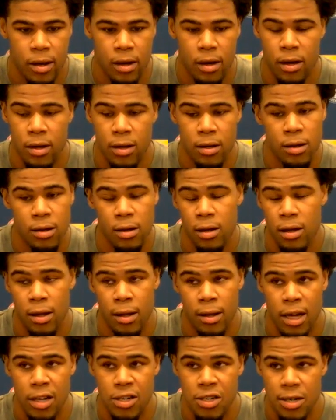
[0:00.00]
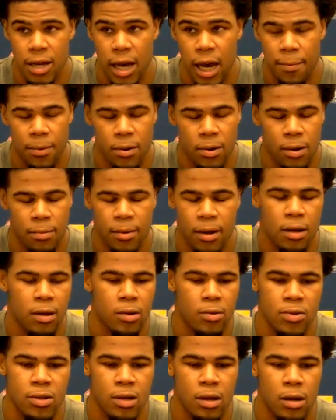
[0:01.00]
and in the nation's capital, I mean,
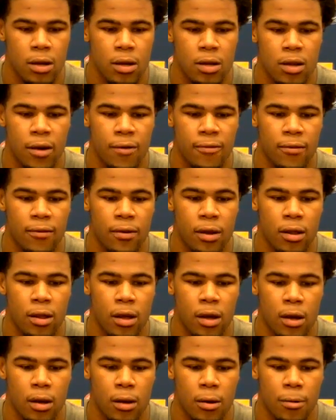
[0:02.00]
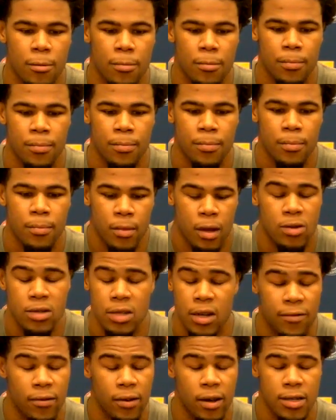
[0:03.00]
it was definitely, uh, I was
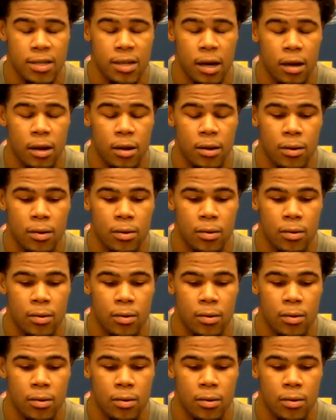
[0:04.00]
definitely excited.